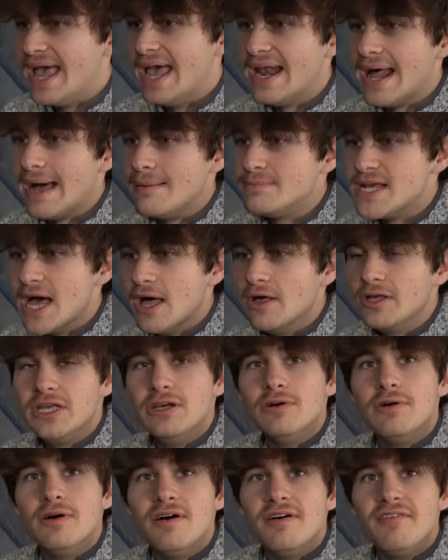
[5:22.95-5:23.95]
And I'm telling
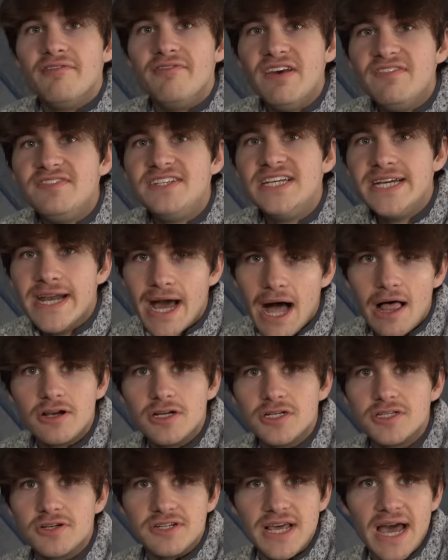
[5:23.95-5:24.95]
you,
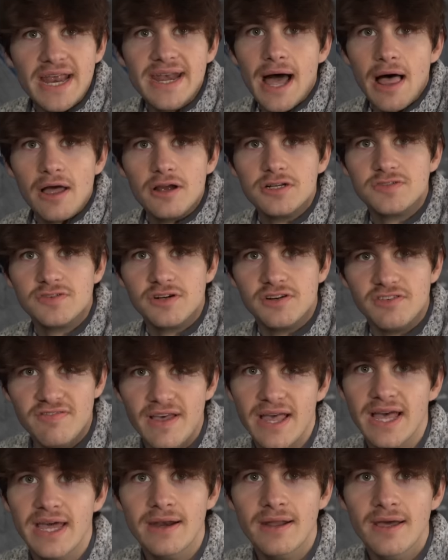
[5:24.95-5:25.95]
$15 or $10 for a
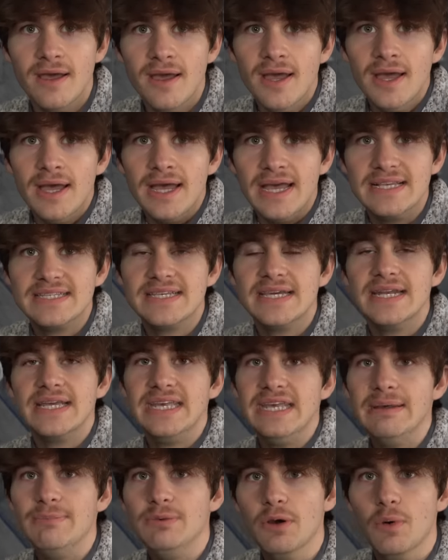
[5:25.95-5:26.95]
fan is gonna
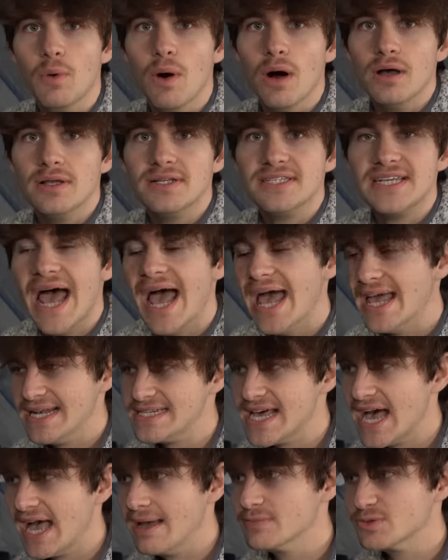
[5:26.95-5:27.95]
keep you
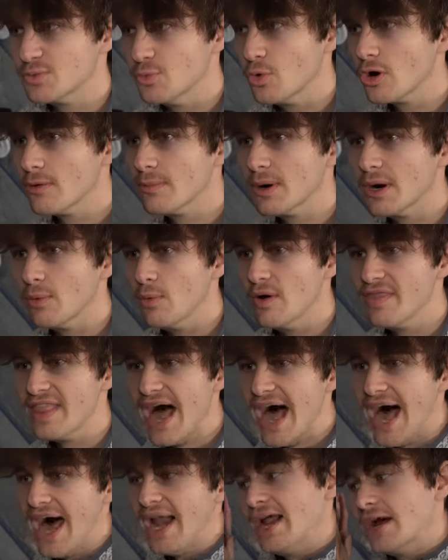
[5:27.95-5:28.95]
10 times warmer when
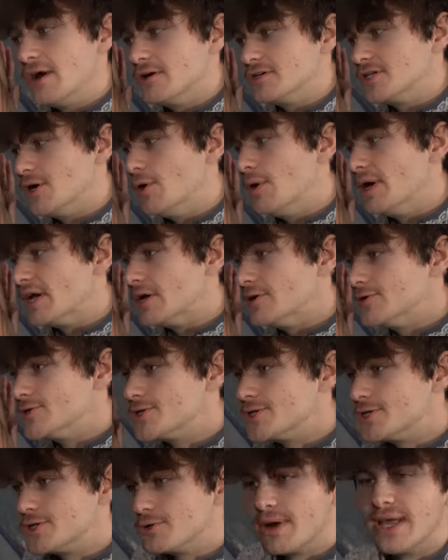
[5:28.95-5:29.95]
the hot air is going
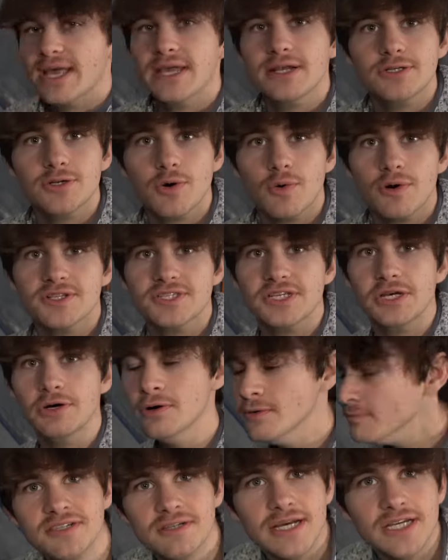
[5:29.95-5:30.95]
straight towards
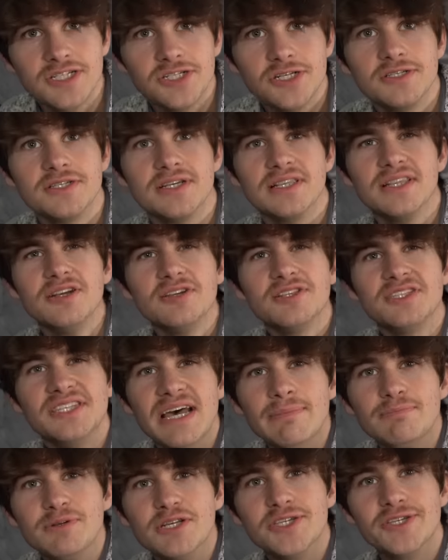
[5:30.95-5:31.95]
you. So that's just a little
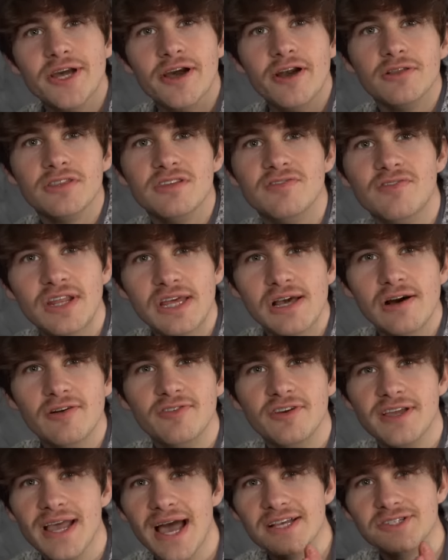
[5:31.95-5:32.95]
tip to start out the video
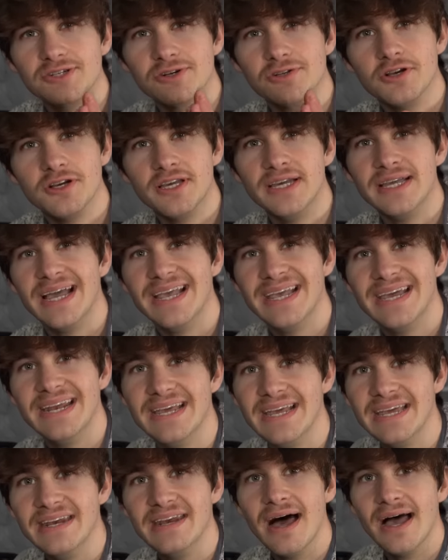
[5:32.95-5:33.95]
for you guys who are looking at
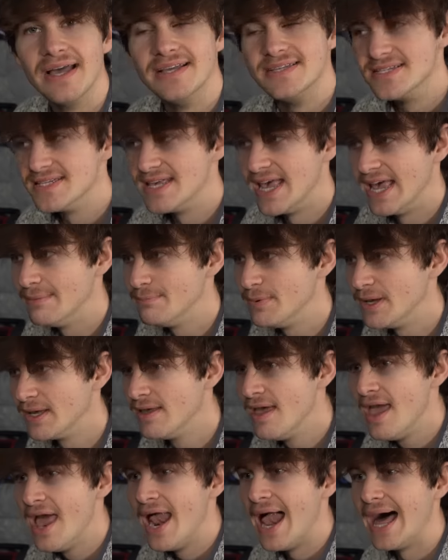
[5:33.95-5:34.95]
getting into ice
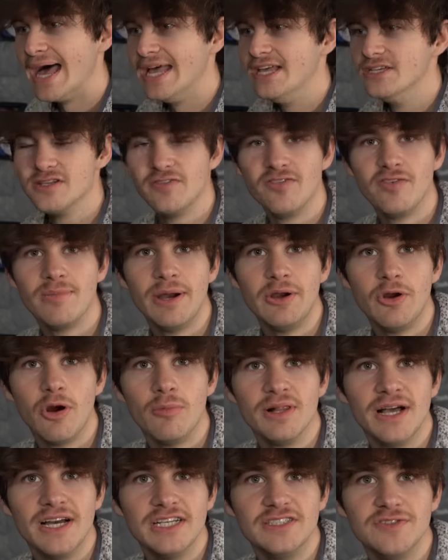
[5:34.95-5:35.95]
camping. I use it for my
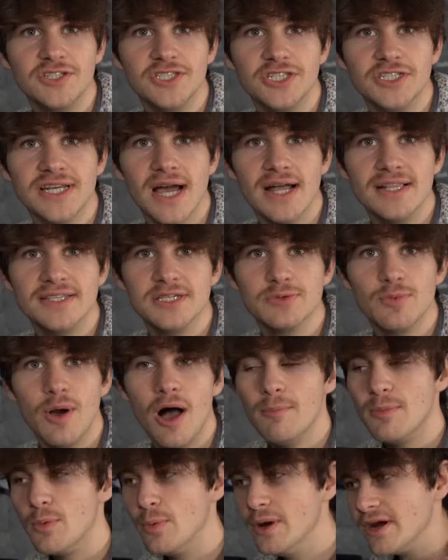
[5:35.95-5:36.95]
normal ice fishing tents as
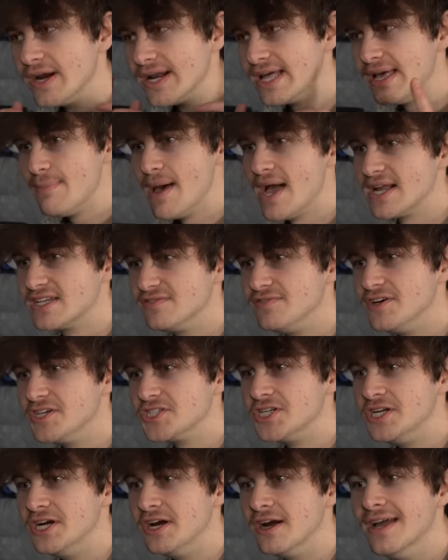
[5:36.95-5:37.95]
well, but we're gonna get back to
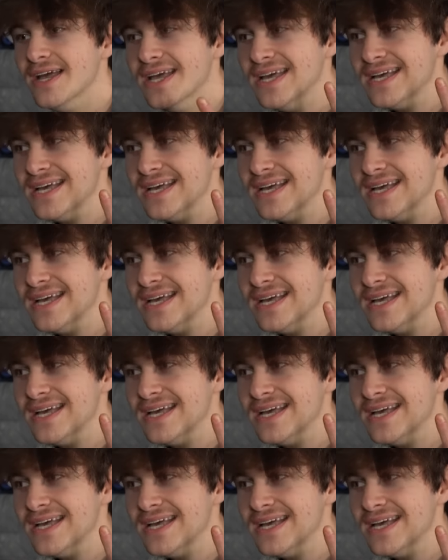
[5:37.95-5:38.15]
fishing here